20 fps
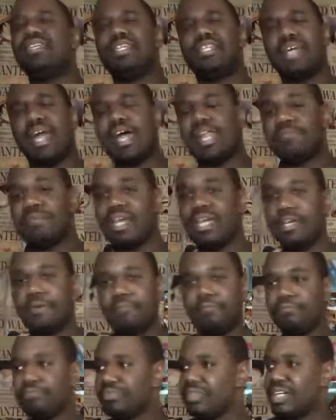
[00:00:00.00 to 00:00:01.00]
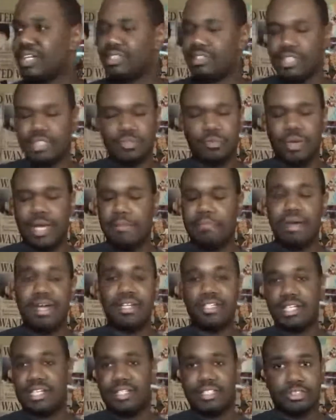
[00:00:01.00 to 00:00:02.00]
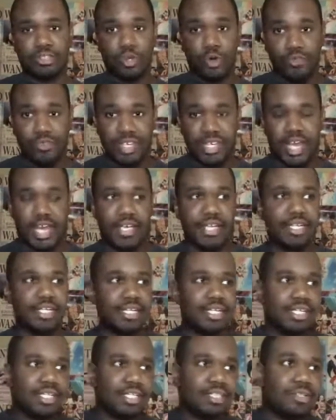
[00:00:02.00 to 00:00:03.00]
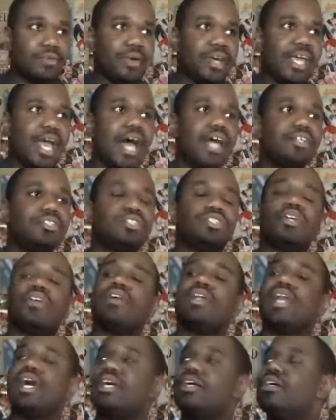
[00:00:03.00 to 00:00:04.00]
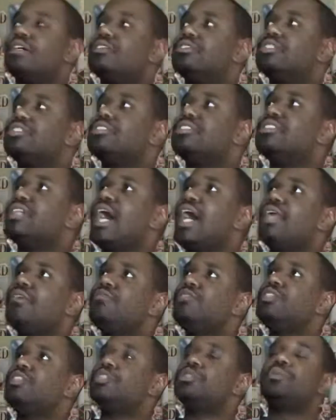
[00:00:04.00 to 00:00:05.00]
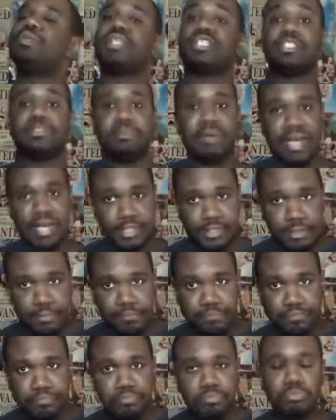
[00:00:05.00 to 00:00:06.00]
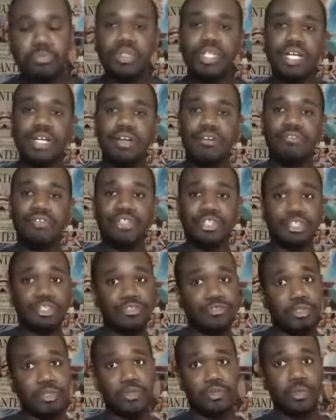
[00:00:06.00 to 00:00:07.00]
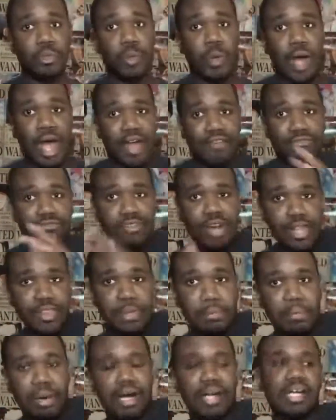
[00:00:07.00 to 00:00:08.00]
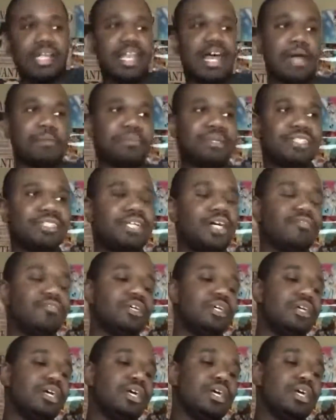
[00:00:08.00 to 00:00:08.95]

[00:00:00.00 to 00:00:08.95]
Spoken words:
than the anime. It's way better than this OVA. The way how the storyline goes is not what you expected. For those of you who have read the manga like myself,